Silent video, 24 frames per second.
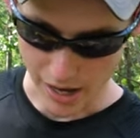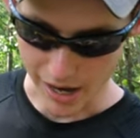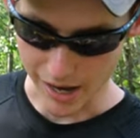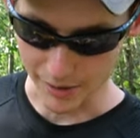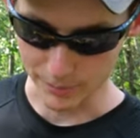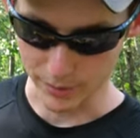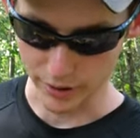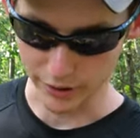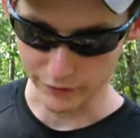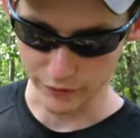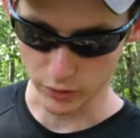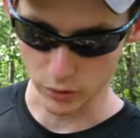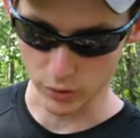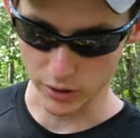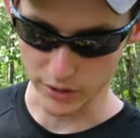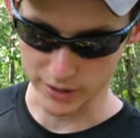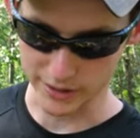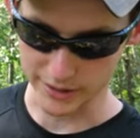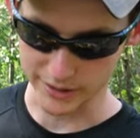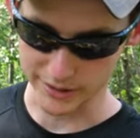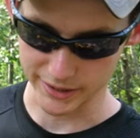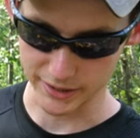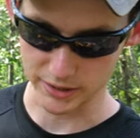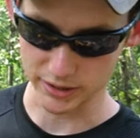Uh, but of course,
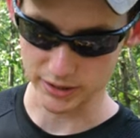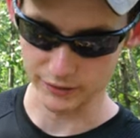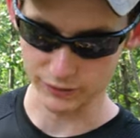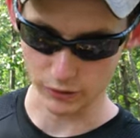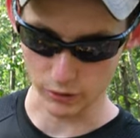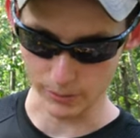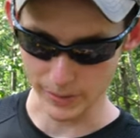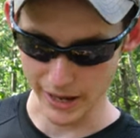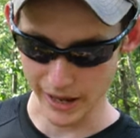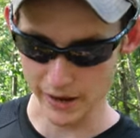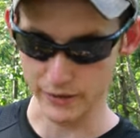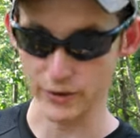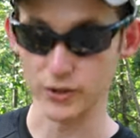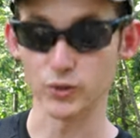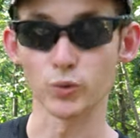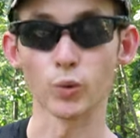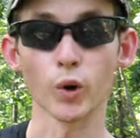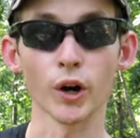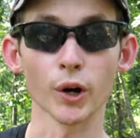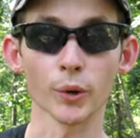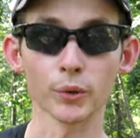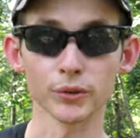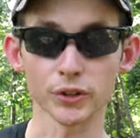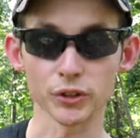the 60 volt batteries
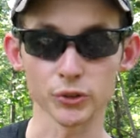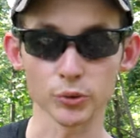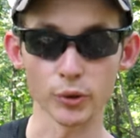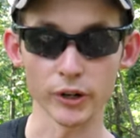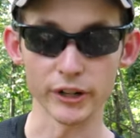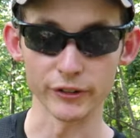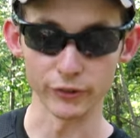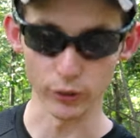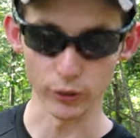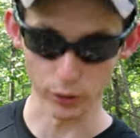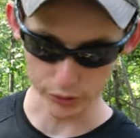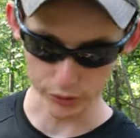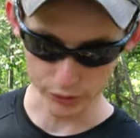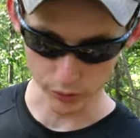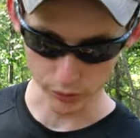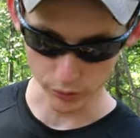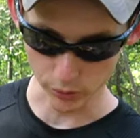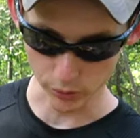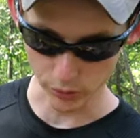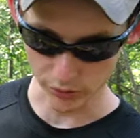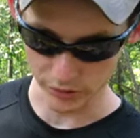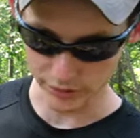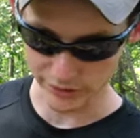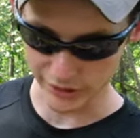work with the 20 volt
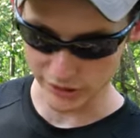tools.